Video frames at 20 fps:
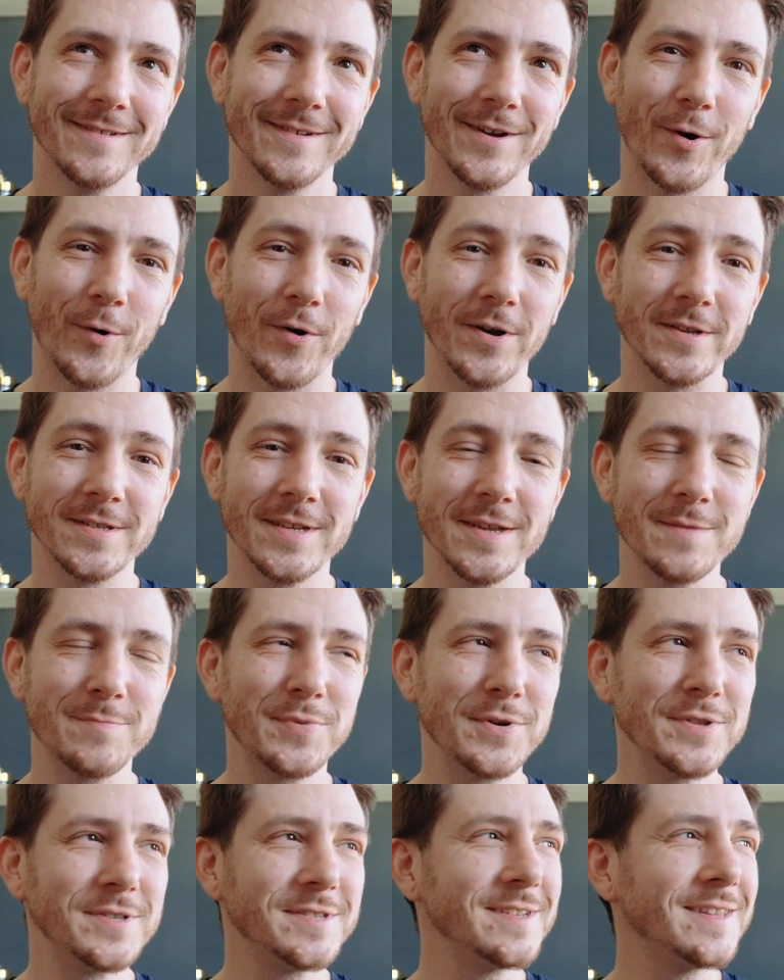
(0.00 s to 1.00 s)
Or as he
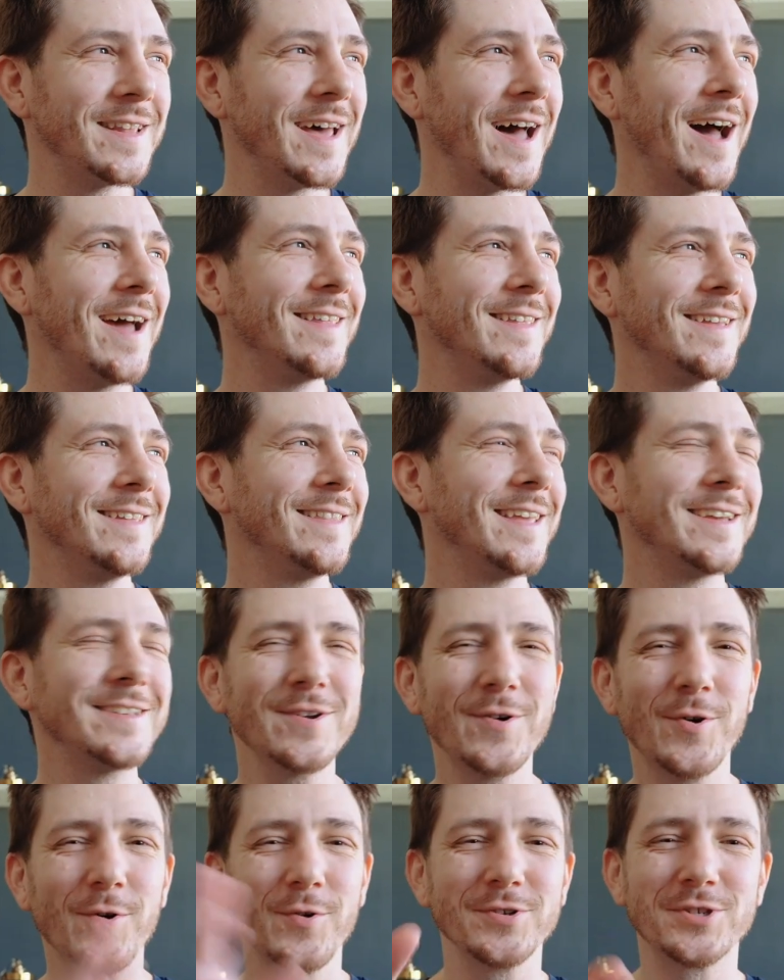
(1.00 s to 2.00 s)
puts it, there's
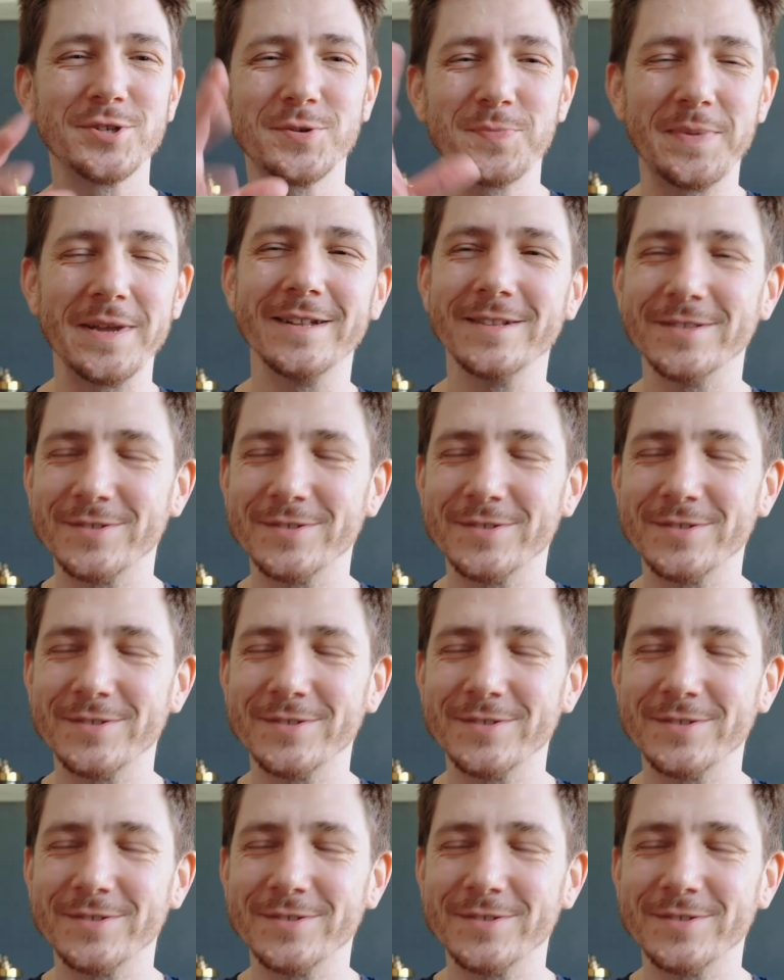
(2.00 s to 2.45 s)
a whole spiel